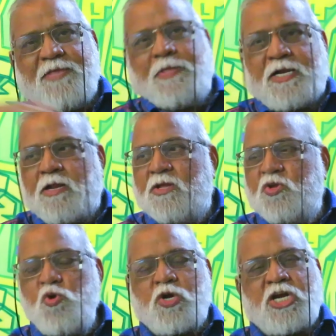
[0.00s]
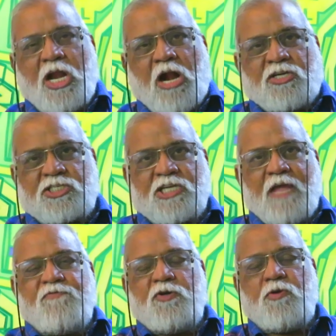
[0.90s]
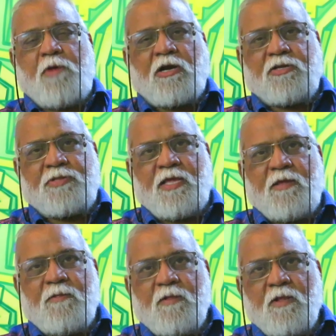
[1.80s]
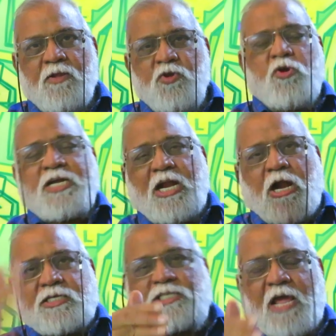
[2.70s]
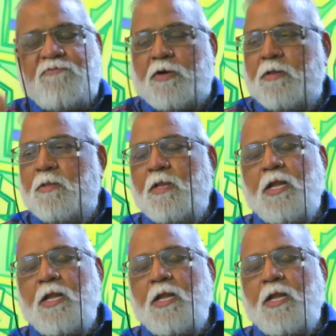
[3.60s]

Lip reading: saying that you cannot stifle democracy. You cannot stifle